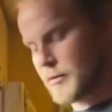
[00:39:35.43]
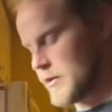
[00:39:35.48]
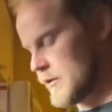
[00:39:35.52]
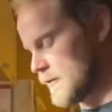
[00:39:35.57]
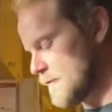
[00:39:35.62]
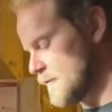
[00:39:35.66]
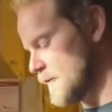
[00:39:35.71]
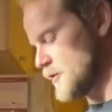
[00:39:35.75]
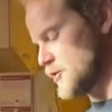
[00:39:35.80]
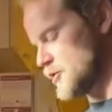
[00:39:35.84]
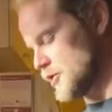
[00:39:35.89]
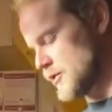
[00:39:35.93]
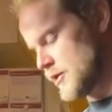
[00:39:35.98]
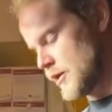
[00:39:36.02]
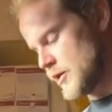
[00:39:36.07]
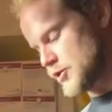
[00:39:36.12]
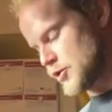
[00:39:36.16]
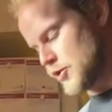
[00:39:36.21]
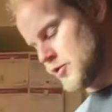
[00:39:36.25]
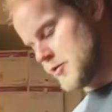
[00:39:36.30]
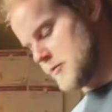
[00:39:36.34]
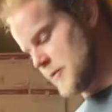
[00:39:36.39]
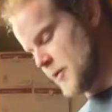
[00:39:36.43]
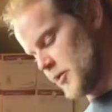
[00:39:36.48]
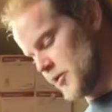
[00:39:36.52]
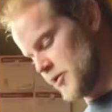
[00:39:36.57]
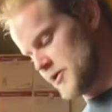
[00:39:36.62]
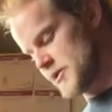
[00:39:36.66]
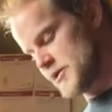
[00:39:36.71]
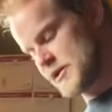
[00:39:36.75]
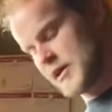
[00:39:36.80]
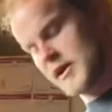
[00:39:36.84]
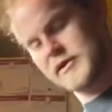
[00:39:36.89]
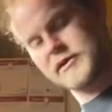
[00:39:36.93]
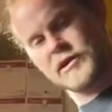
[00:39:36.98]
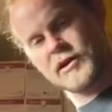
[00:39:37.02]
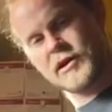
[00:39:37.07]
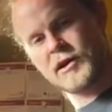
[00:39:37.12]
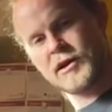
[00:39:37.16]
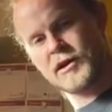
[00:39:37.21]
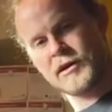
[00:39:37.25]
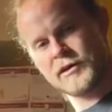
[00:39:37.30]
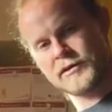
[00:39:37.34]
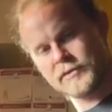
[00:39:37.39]
going to be the finishing touch on the meal. The
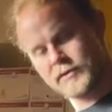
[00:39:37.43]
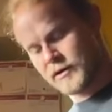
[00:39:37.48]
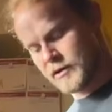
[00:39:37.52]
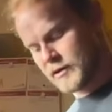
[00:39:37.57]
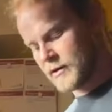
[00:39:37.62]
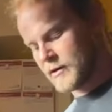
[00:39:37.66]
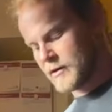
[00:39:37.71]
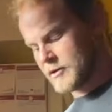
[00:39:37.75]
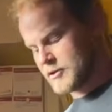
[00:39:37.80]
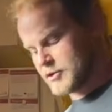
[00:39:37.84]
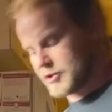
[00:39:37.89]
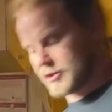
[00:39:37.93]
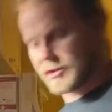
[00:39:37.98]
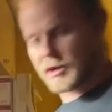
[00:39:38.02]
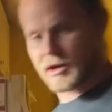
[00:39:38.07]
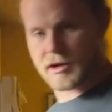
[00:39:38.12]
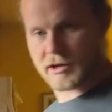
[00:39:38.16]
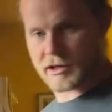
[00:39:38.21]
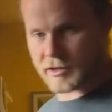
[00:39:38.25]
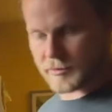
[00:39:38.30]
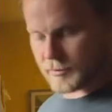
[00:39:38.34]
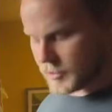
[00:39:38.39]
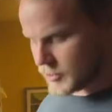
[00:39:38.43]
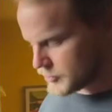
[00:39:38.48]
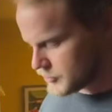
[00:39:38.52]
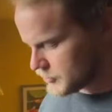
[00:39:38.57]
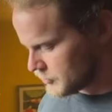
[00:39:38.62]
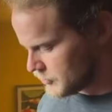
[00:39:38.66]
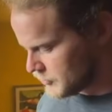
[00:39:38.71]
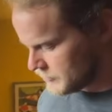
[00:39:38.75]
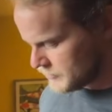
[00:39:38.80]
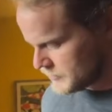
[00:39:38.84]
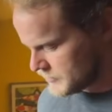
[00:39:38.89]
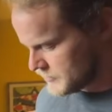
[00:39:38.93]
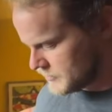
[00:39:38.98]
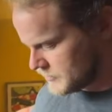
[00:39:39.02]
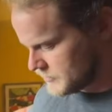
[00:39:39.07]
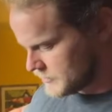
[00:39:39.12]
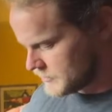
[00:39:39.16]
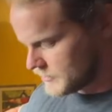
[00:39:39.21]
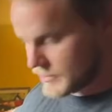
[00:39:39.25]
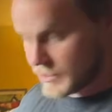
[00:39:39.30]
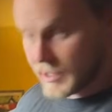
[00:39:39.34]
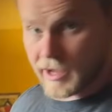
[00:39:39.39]
seitan, shiitake
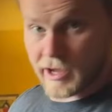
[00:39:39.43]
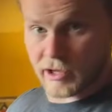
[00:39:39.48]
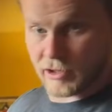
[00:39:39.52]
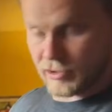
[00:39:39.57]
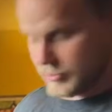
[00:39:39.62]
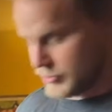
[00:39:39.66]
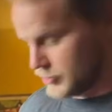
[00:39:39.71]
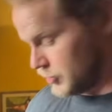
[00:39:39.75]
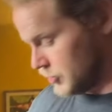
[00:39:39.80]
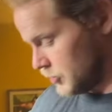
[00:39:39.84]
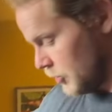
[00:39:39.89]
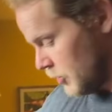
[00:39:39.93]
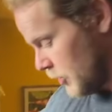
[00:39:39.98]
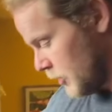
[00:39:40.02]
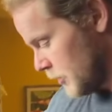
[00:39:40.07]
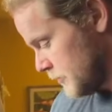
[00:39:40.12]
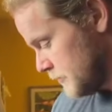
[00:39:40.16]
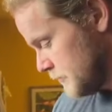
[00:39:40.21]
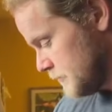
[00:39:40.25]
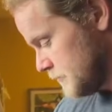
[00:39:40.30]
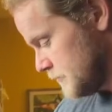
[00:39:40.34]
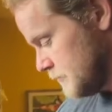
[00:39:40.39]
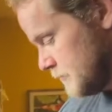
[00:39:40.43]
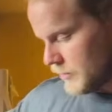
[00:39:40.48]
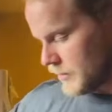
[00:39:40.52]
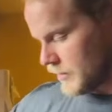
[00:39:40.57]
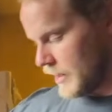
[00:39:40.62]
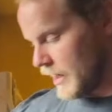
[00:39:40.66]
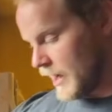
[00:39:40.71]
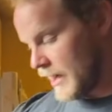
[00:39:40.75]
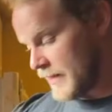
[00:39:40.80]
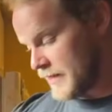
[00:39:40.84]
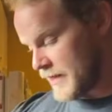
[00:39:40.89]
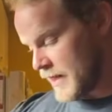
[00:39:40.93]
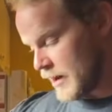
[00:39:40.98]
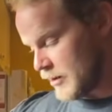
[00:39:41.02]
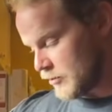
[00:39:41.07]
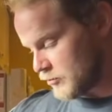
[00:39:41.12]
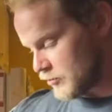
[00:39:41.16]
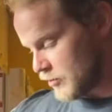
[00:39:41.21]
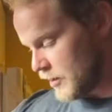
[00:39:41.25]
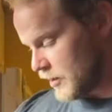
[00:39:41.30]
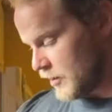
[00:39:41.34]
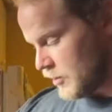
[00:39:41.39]
mushrooms, kale, and chard. We're going to add
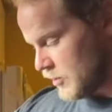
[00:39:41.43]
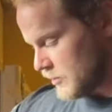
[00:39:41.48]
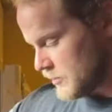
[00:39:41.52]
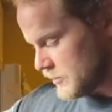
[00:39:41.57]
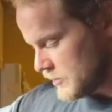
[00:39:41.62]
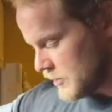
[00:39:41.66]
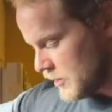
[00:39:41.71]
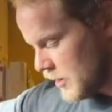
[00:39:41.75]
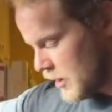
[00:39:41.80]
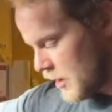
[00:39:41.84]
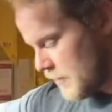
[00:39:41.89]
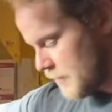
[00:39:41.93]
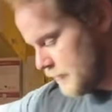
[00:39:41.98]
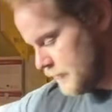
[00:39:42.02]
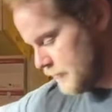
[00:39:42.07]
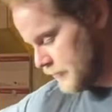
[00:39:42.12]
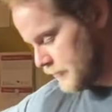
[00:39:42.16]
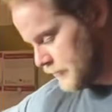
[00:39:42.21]
that right on top.